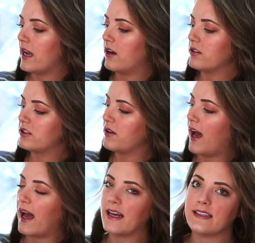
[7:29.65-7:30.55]
It also
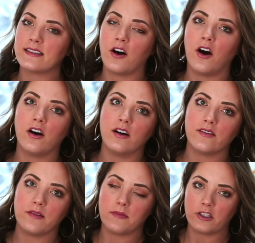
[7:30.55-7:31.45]
has all
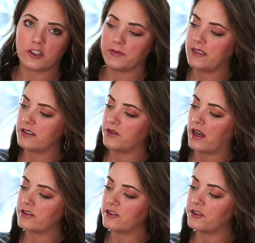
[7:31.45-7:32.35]
of the measurements, so
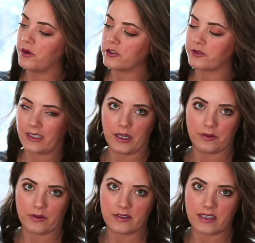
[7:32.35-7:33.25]
as you are drinking
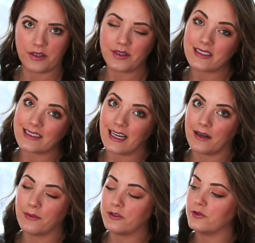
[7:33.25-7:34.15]
throughout the day, you can see
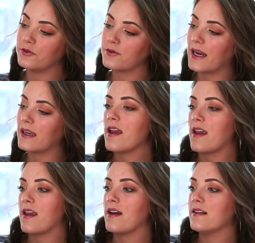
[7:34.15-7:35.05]
how much you drank.
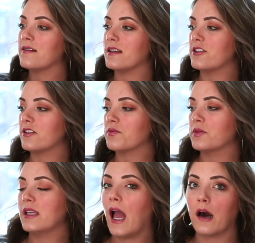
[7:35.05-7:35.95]
And it just
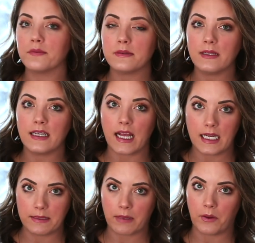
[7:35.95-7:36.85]
really helps me get
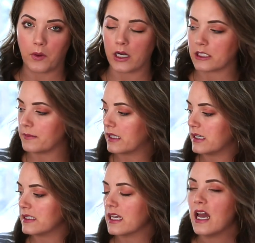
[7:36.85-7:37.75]
in my water,
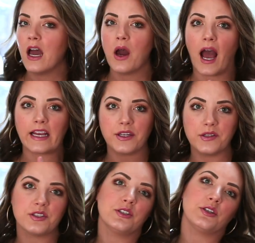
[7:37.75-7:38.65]
because I
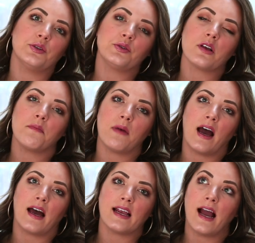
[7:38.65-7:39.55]
used to use
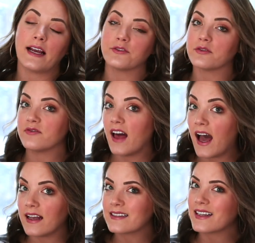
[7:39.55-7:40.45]
my Hydro
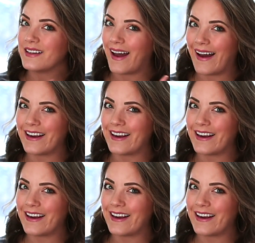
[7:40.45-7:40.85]
Flask, not